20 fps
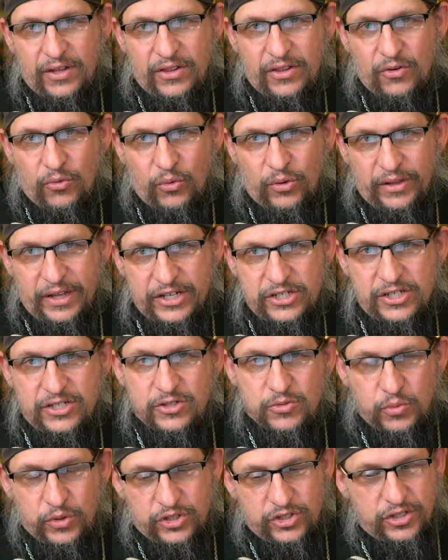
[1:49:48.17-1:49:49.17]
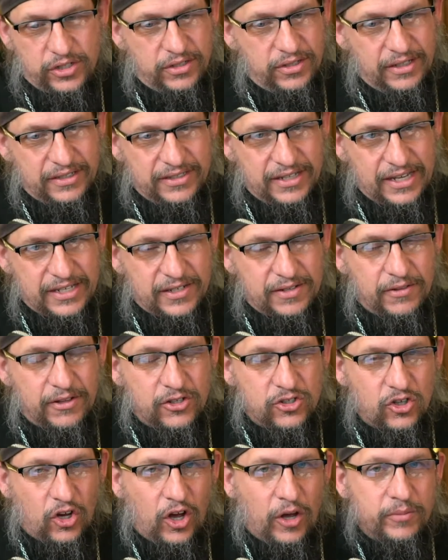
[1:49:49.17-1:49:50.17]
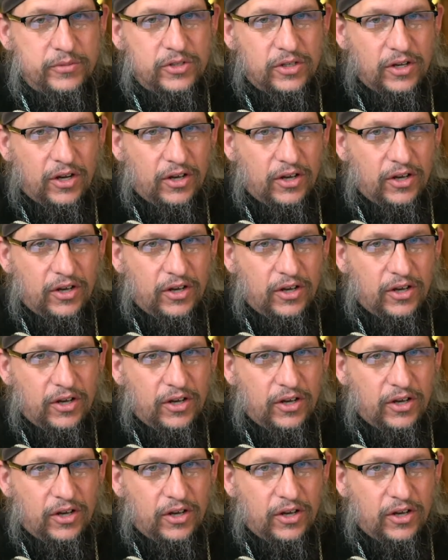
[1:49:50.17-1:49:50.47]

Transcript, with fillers: the religions, which it says in the Psalms,